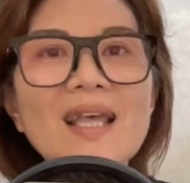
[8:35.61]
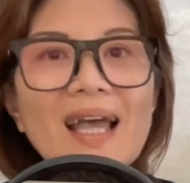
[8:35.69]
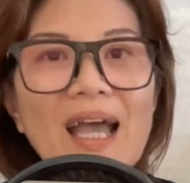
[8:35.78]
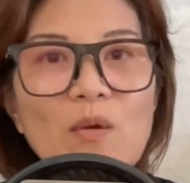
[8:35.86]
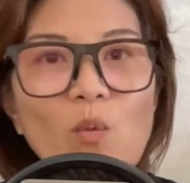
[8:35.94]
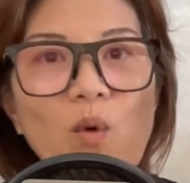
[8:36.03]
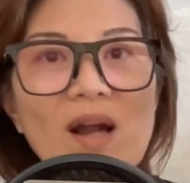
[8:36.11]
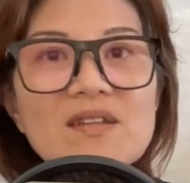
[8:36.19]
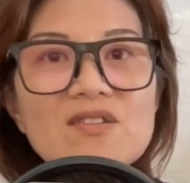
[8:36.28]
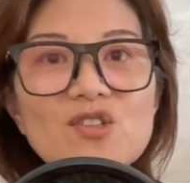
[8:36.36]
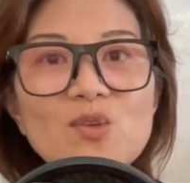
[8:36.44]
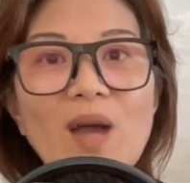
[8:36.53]
And
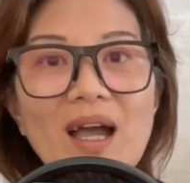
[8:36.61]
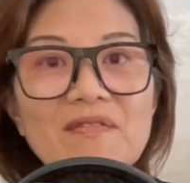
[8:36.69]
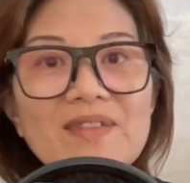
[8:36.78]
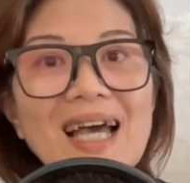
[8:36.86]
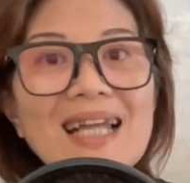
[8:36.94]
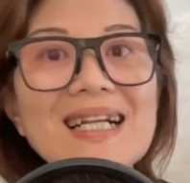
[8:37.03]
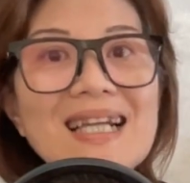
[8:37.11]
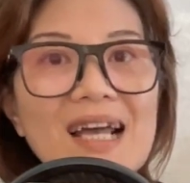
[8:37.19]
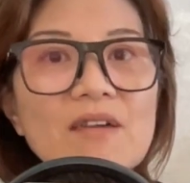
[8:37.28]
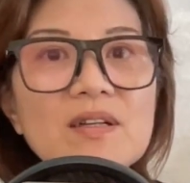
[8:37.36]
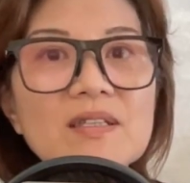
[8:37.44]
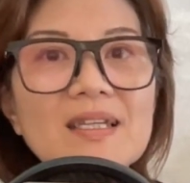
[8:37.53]
once you have that
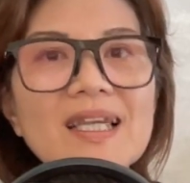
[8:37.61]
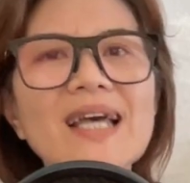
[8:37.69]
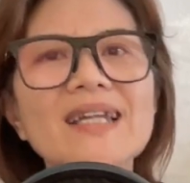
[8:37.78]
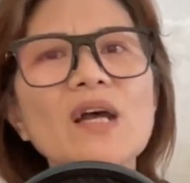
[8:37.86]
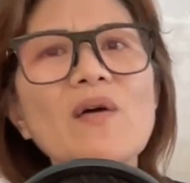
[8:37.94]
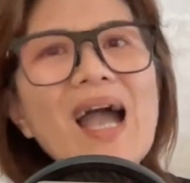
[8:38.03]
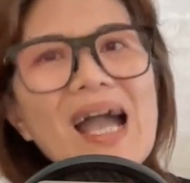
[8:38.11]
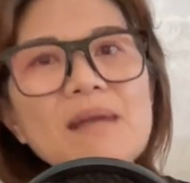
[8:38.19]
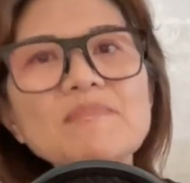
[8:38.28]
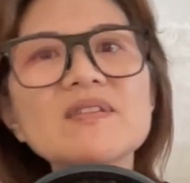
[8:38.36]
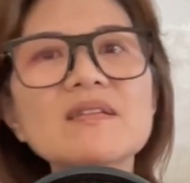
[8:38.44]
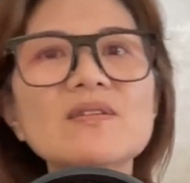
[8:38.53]
clarity, now
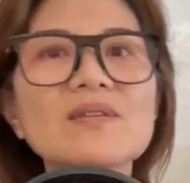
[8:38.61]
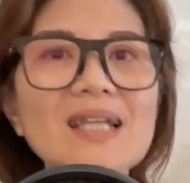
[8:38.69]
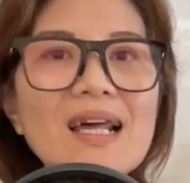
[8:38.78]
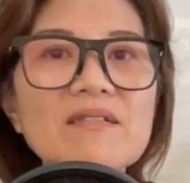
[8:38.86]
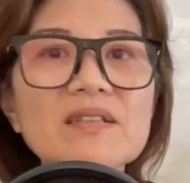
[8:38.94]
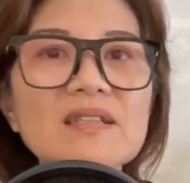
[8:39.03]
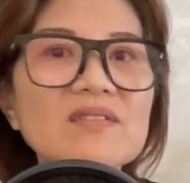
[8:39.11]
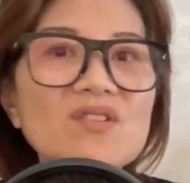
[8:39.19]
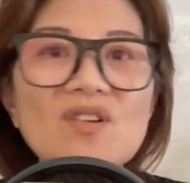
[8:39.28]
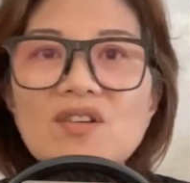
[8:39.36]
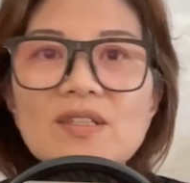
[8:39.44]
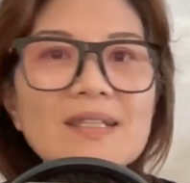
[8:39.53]
absolute clarity is
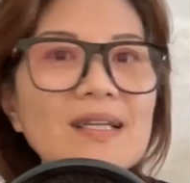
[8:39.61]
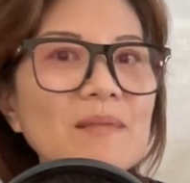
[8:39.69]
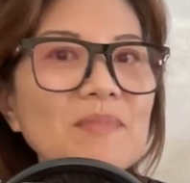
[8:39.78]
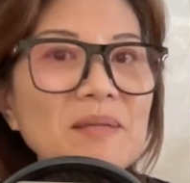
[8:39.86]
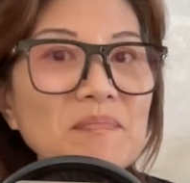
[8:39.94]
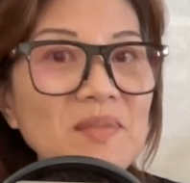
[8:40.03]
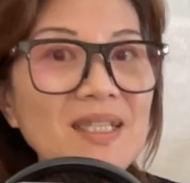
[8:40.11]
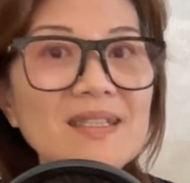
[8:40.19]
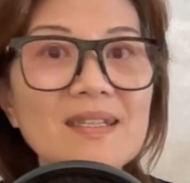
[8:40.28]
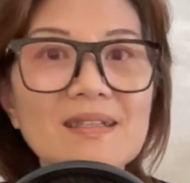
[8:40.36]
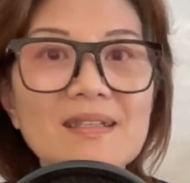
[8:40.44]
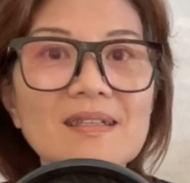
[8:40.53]
not going to come
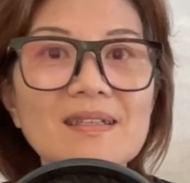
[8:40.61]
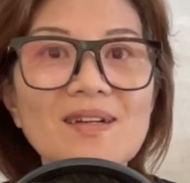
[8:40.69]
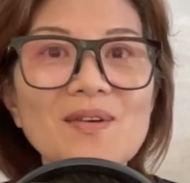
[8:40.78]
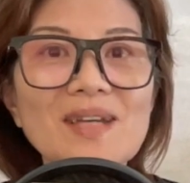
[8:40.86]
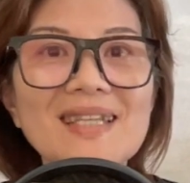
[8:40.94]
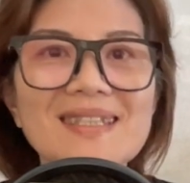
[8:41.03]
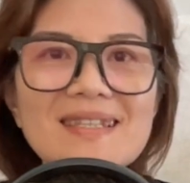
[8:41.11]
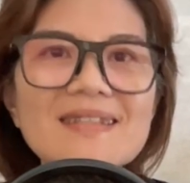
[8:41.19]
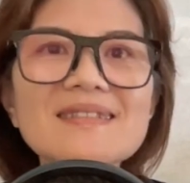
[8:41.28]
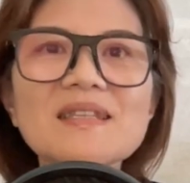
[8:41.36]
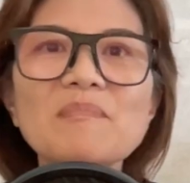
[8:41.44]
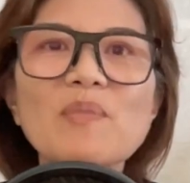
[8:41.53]
immediately, okay? This
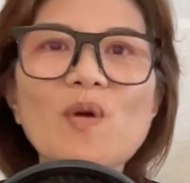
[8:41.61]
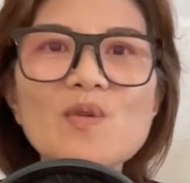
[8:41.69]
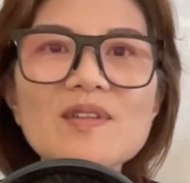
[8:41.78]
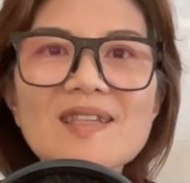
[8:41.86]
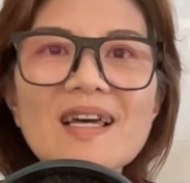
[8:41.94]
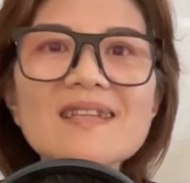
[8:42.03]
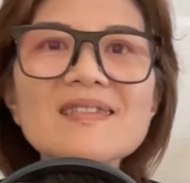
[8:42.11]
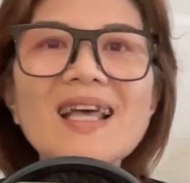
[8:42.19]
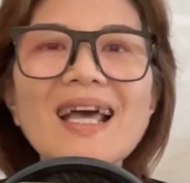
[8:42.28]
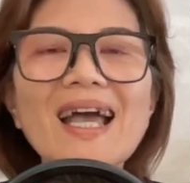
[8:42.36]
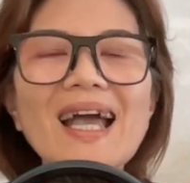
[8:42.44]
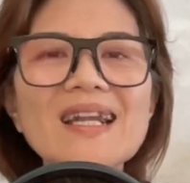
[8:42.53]
is a process
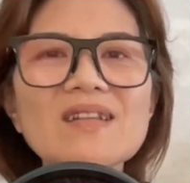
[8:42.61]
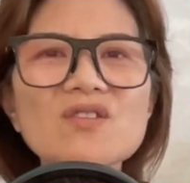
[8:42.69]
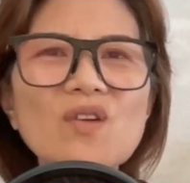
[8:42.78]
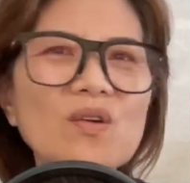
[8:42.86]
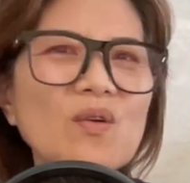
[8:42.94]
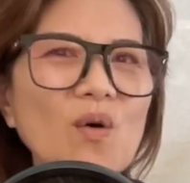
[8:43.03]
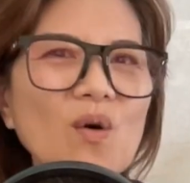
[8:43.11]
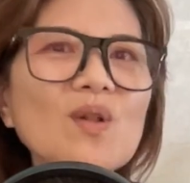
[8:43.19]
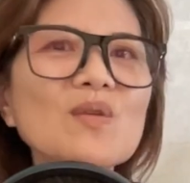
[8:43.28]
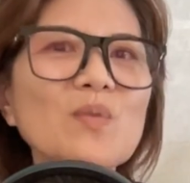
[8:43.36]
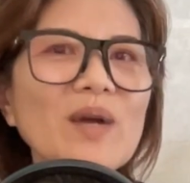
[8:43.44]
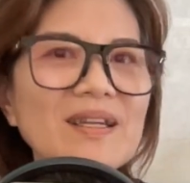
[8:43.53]
and it's not
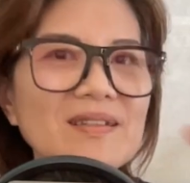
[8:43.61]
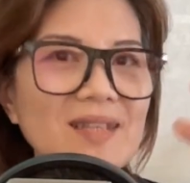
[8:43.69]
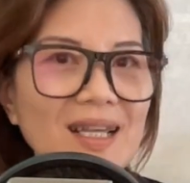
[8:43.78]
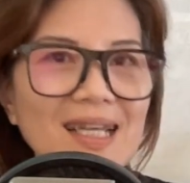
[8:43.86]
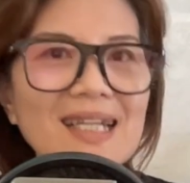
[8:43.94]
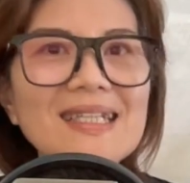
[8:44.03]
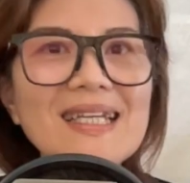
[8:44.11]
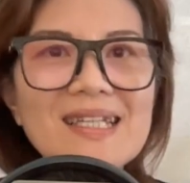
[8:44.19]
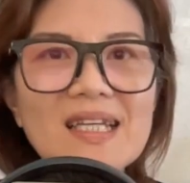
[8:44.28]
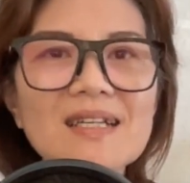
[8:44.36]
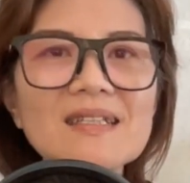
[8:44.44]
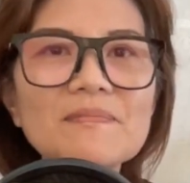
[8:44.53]
always
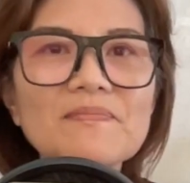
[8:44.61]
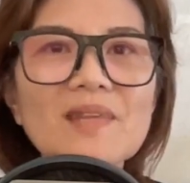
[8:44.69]
linear.